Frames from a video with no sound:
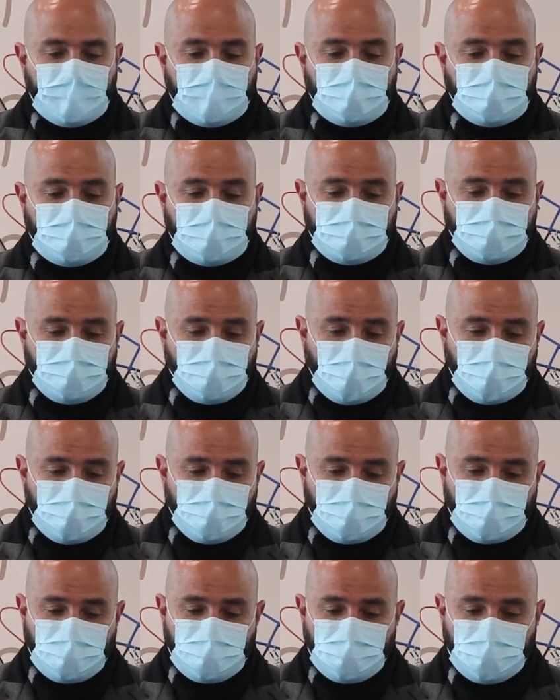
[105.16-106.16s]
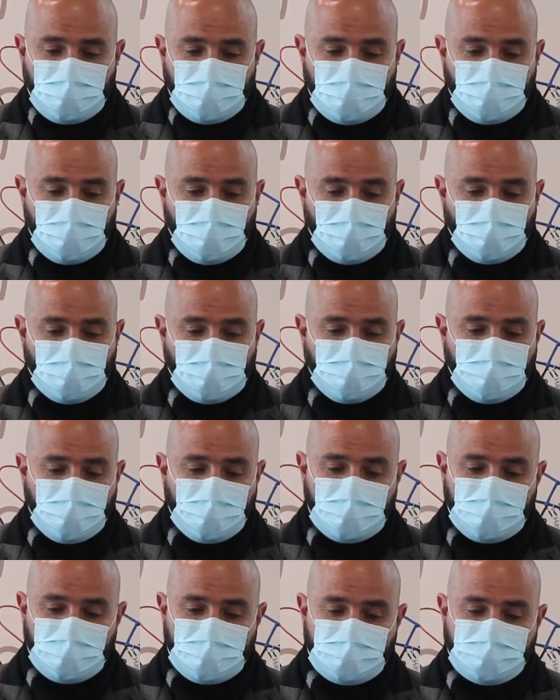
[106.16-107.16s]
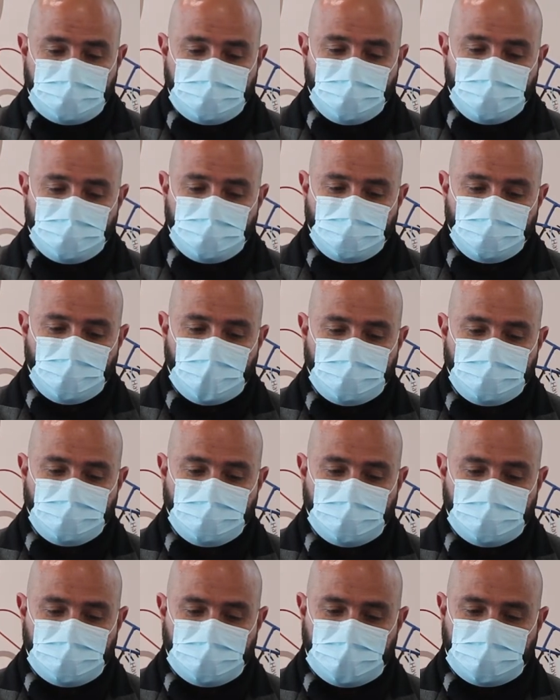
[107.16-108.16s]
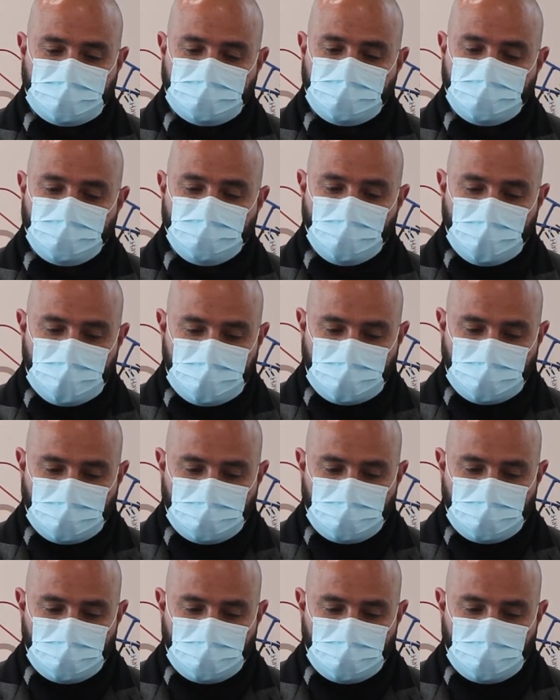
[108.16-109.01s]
The astronomer repeated his demonstration in 1920,